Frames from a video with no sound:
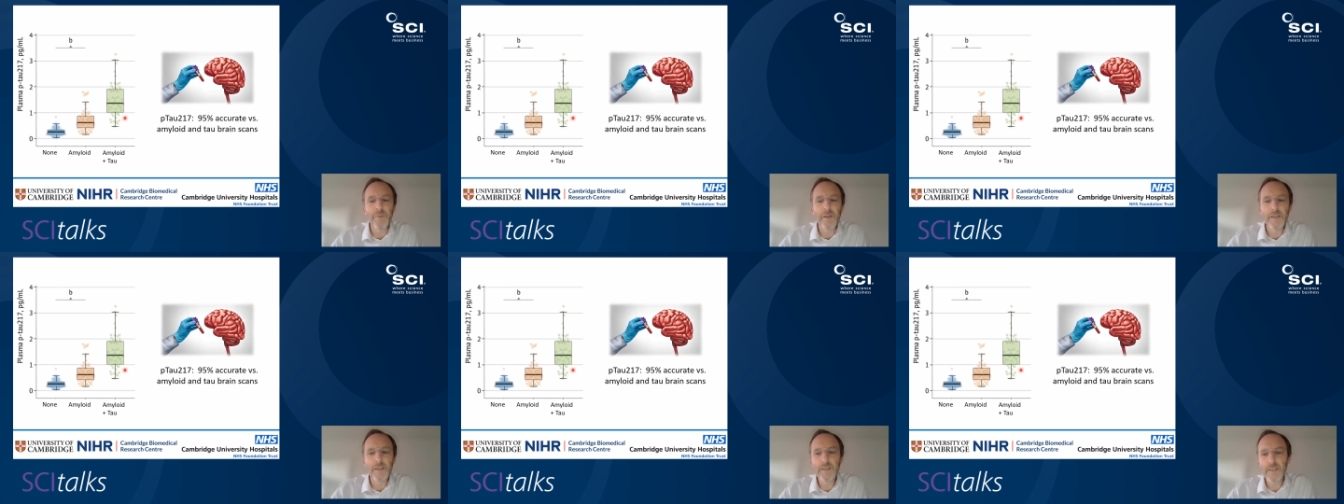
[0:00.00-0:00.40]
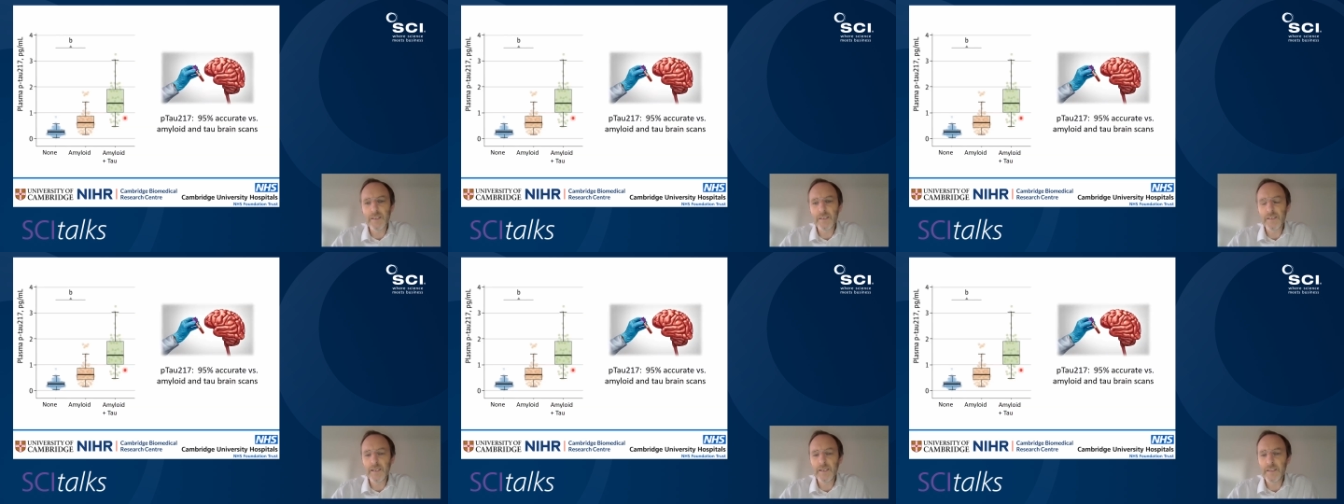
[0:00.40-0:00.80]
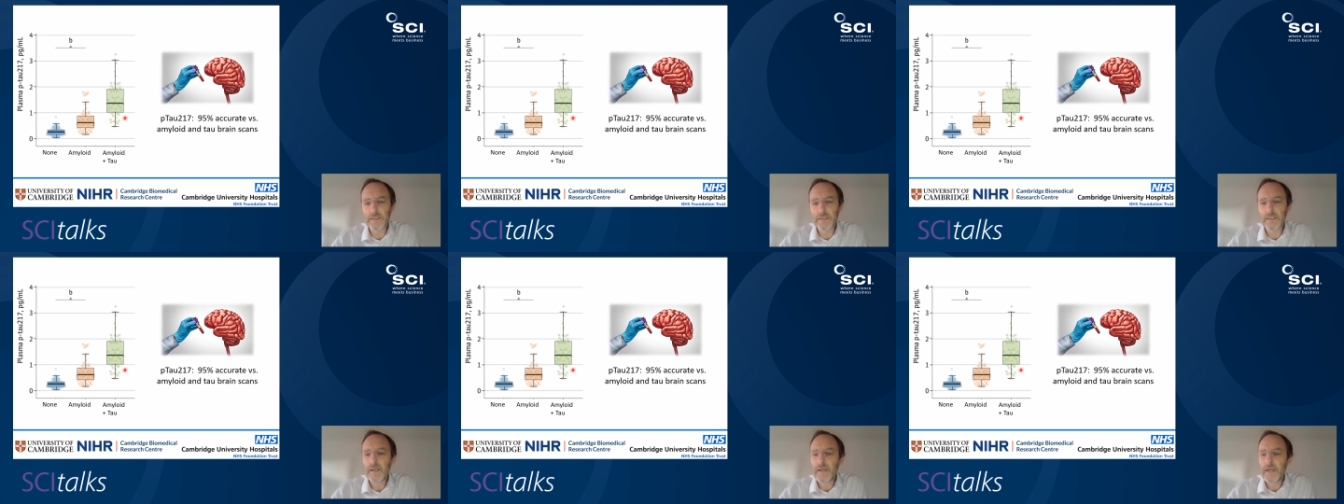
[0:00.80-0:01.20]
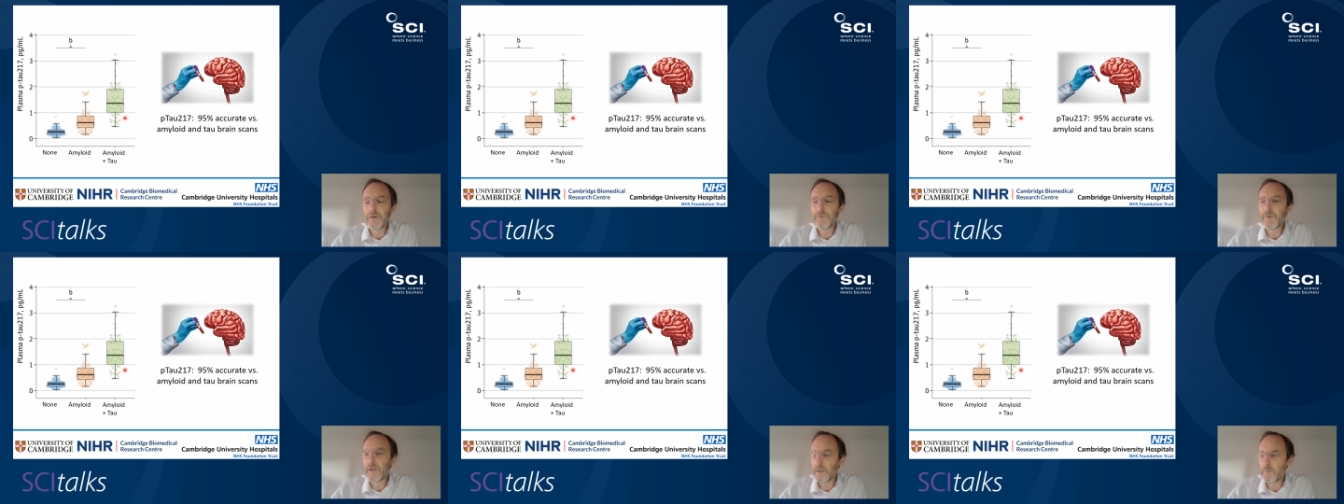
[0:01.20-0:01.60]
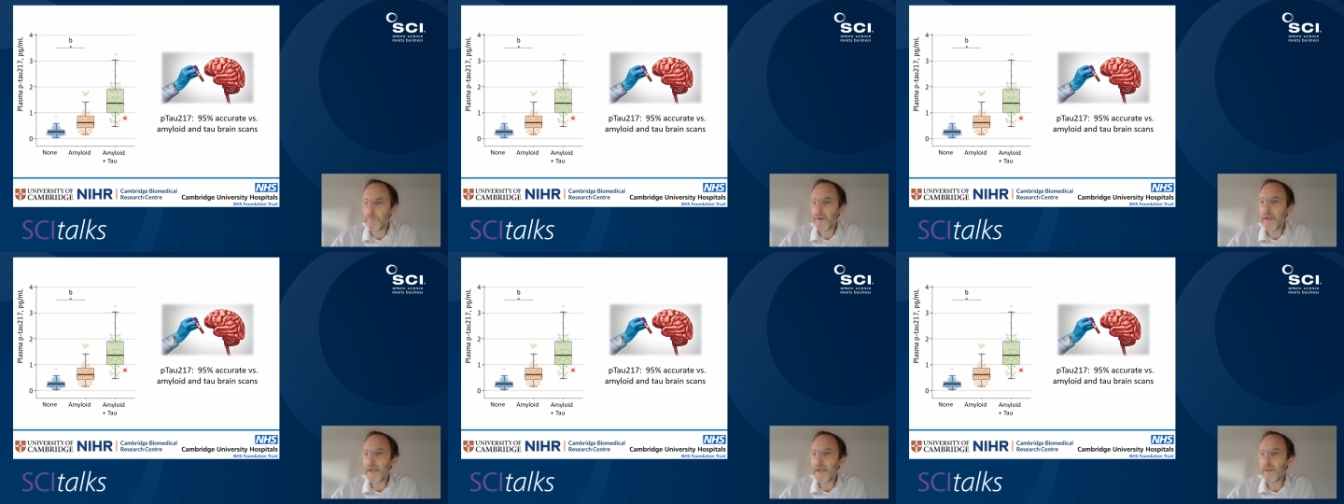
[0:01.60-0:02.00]
this blood test is if we
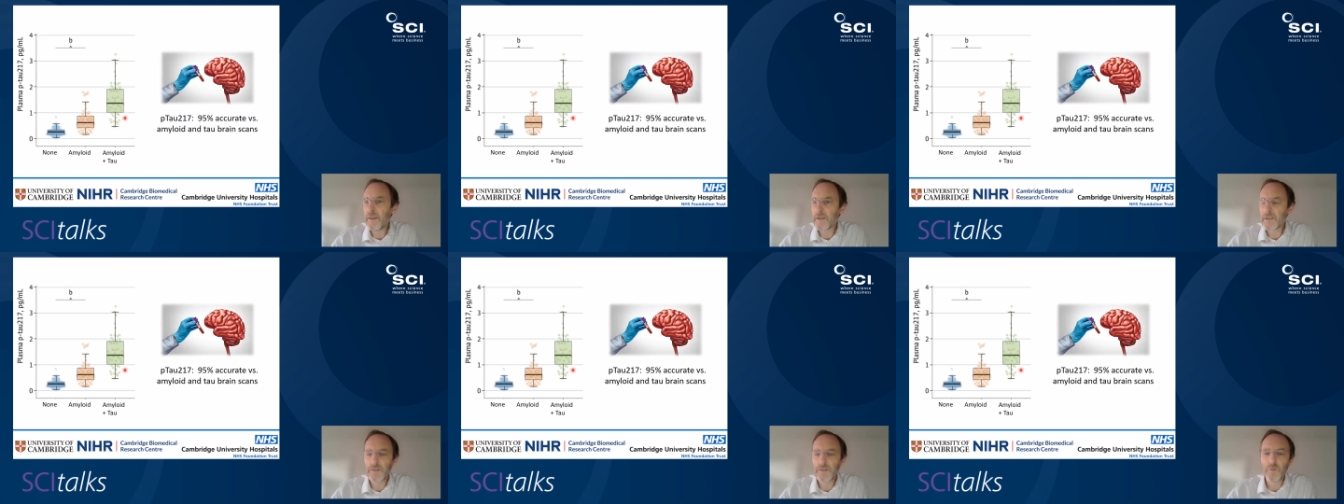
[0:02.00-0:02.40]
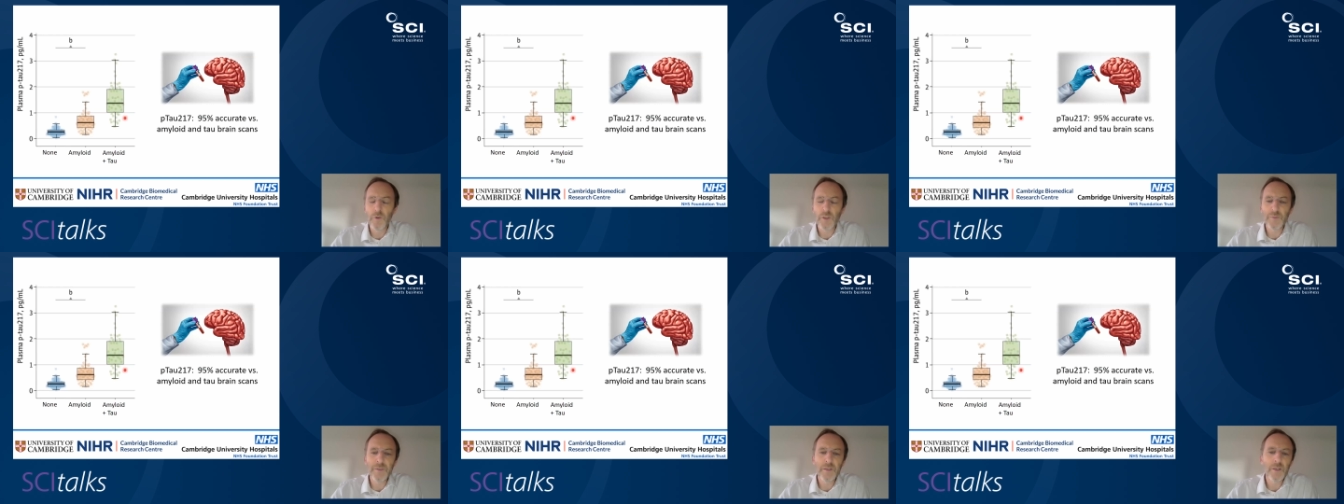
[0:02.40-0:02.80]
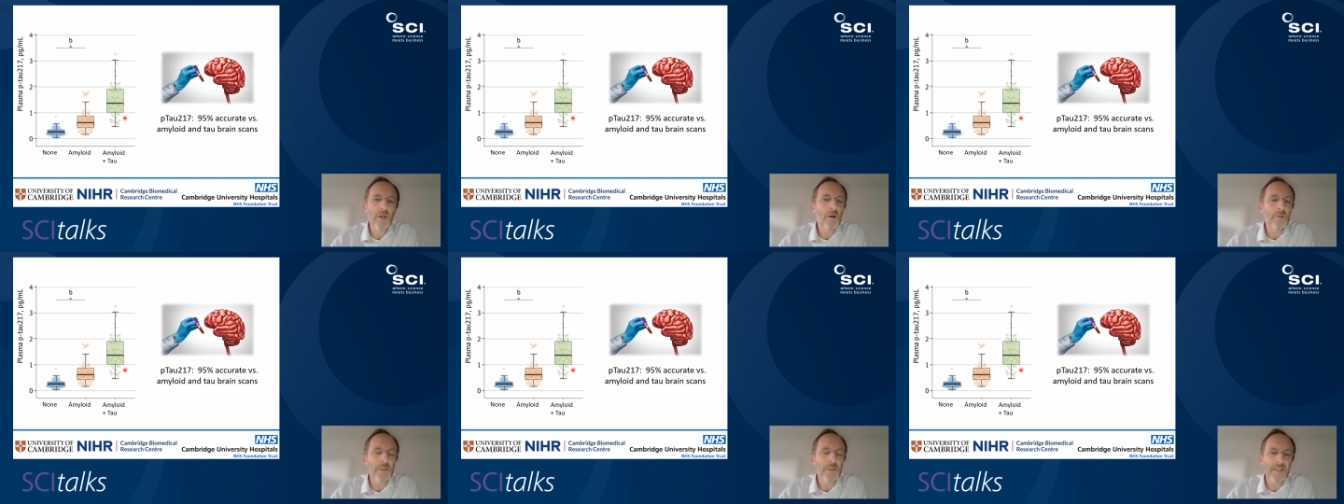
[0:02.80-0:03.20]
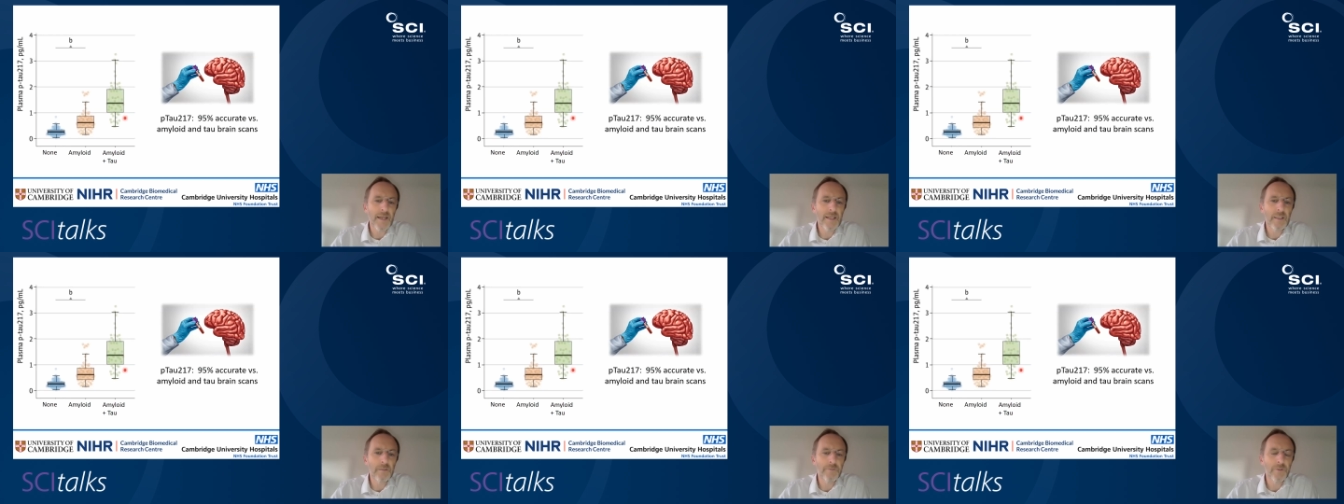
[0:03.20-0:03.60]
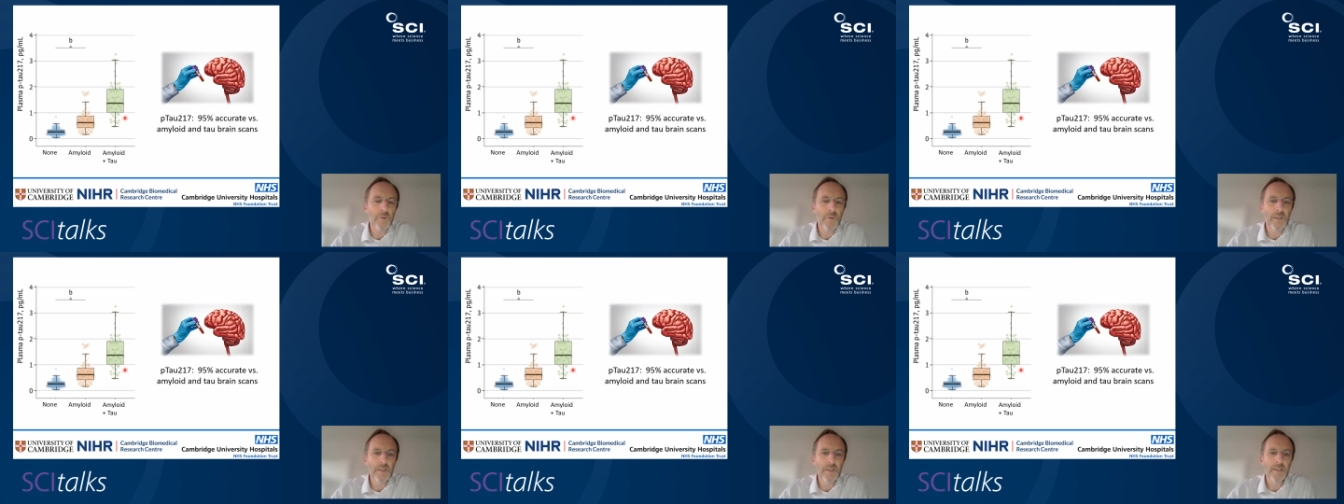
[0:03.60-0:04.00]
compare this to what's been the gold standard for
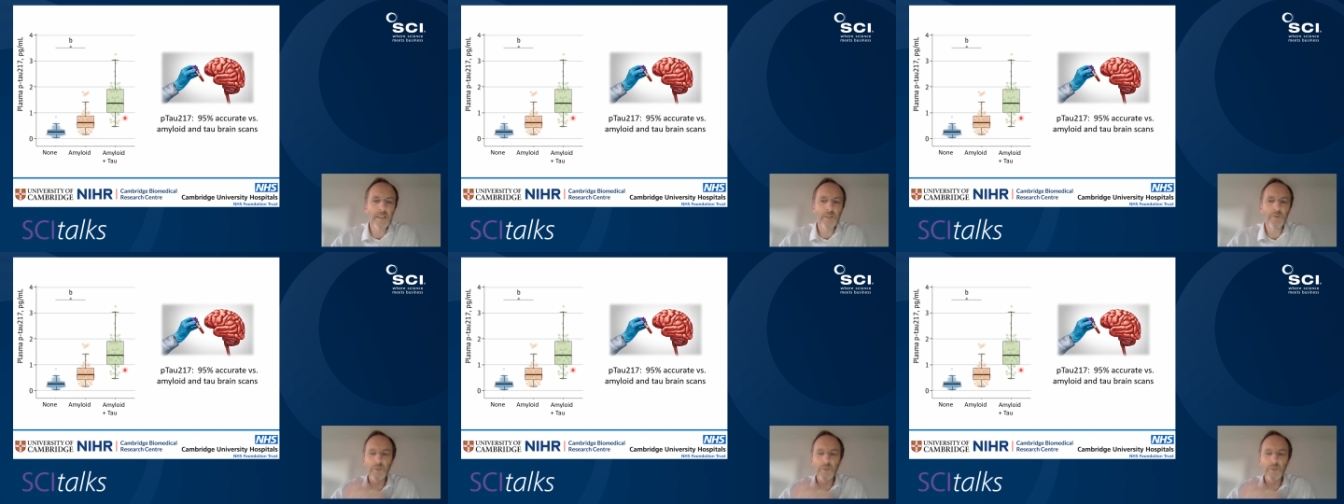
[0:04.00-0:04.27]
20 years,